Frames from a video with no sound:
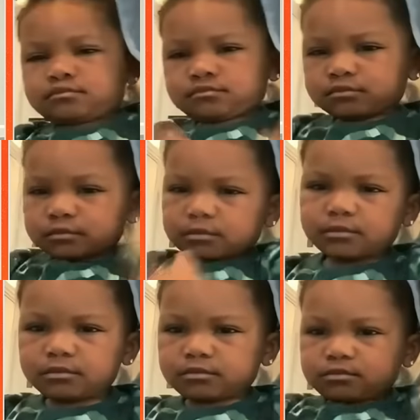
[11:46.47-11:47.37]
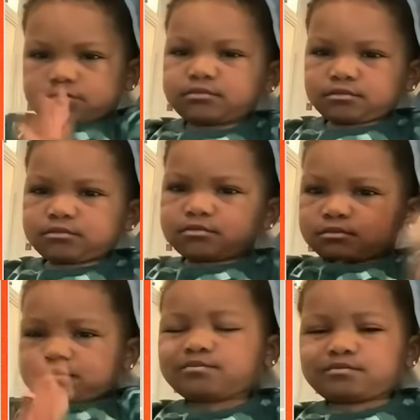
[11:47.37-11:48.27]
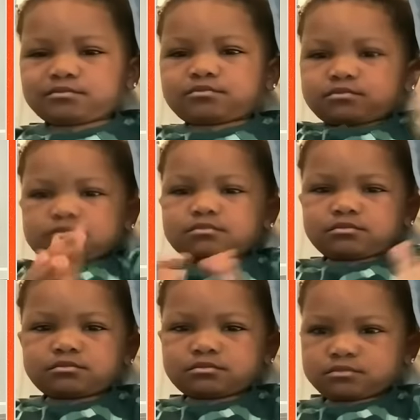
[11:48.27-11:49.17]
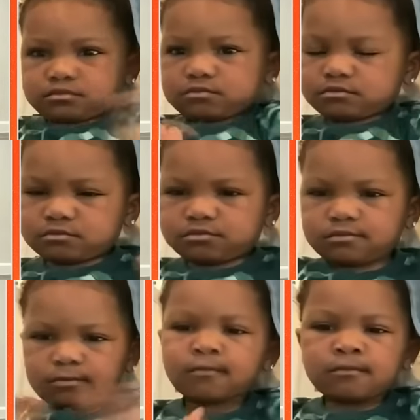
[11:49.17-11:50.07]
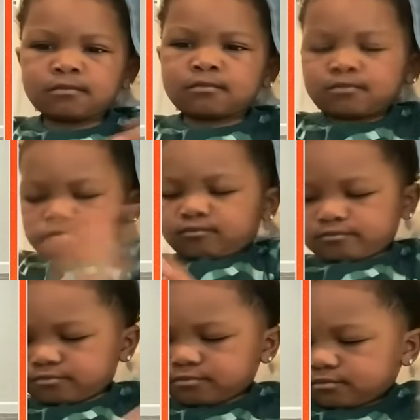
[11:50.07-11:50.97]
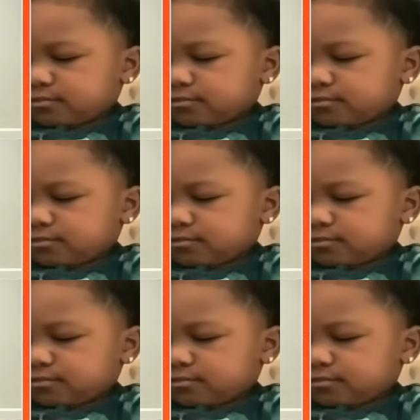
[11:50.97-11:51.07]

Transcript: (not speaking)